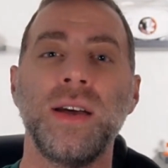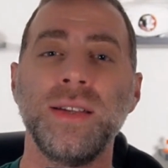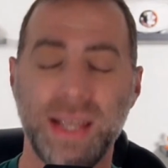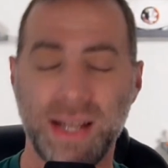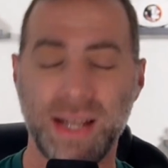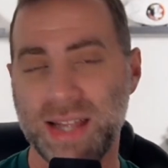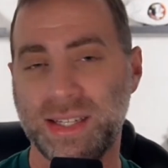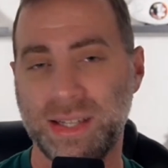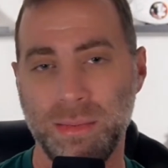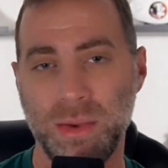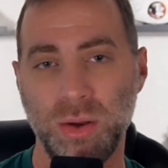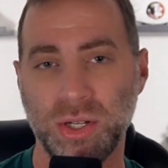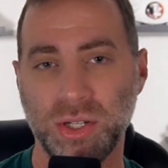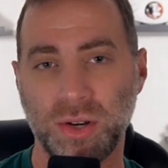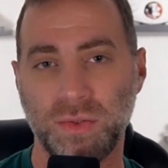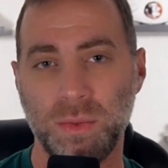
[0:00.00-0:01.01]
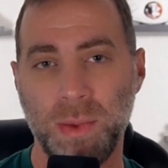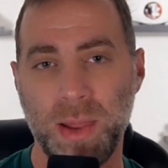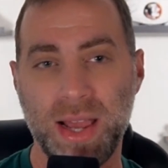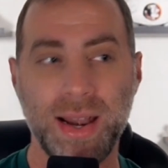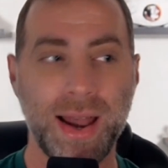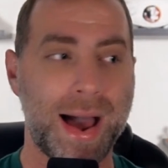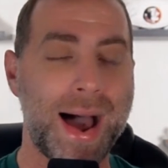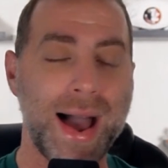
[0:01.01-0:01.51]
Did SMU deserve to be
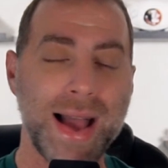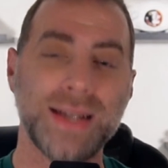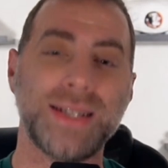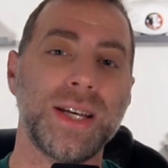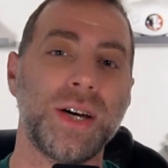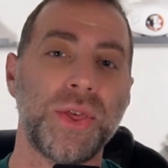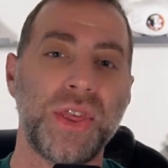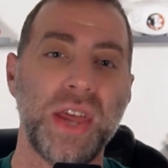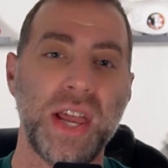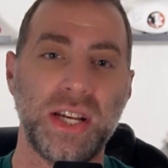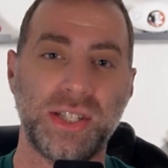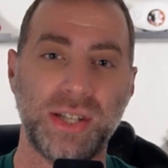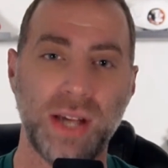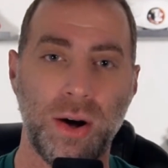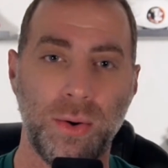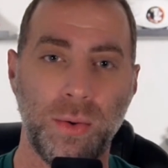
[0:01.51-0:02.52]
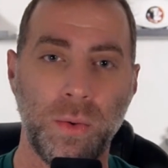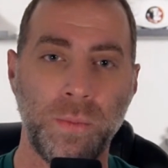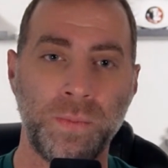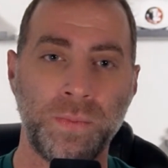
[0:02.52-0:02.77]
in? I still think so.